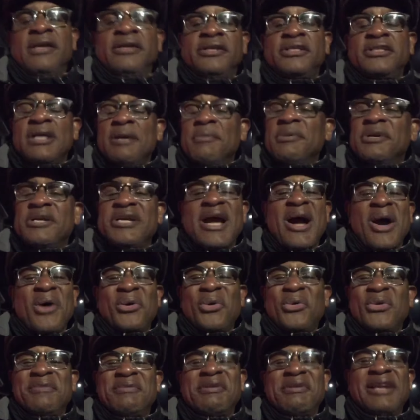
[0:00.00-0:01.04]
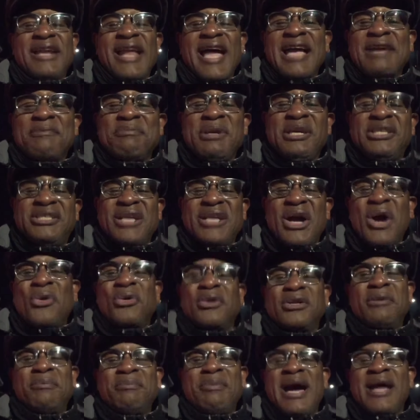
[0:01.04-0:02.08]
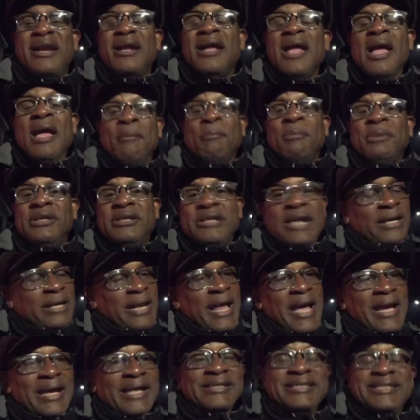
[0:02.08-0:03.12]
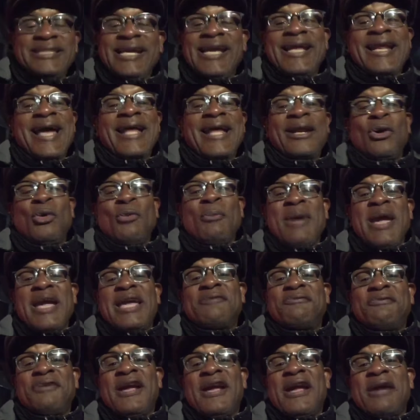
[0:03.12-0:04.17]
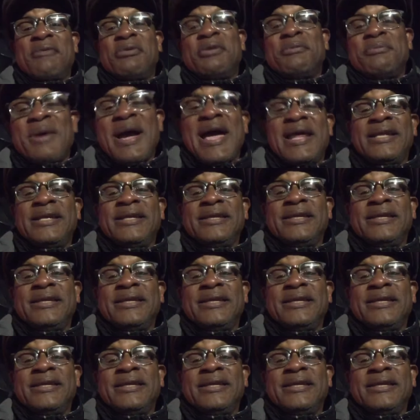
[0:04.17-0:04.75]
Some of y'all don't even like me talking about it. But like I said, I don't make it for everybody.